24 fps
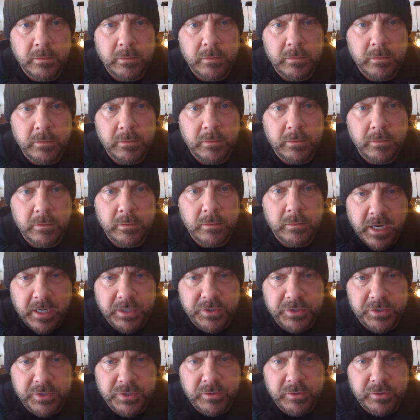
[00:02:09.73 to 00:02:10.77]
Just kind of
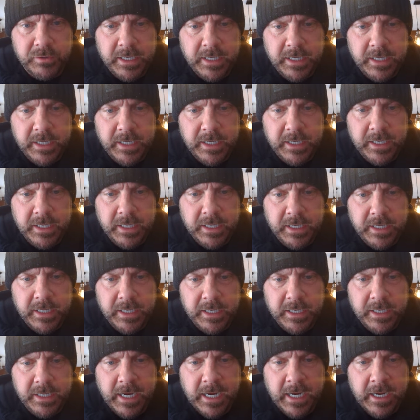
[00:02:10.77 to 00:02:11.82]
straight down
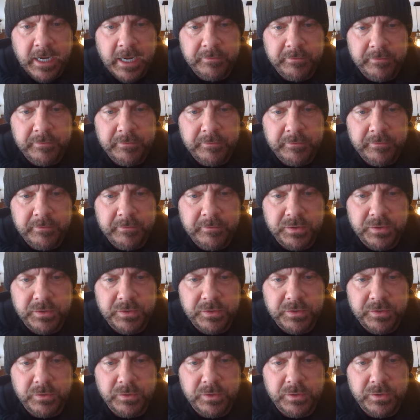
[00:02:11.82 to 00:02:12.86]
Telegraph, and I'm going to
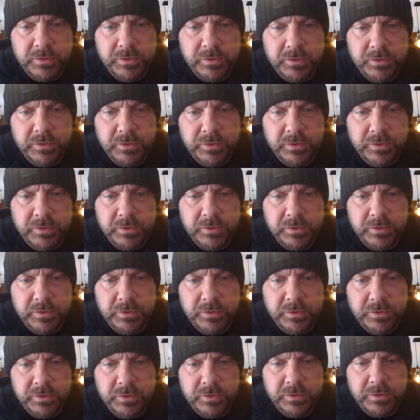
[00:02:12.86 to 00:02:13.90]
scooch down here just a
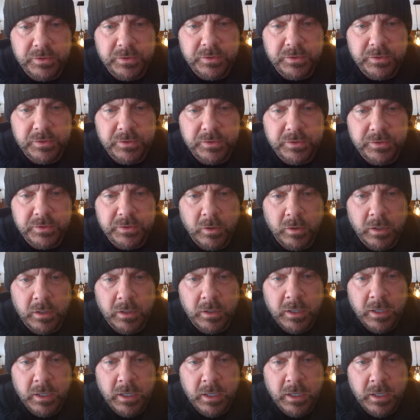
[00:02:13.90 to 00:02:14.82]
little bit more.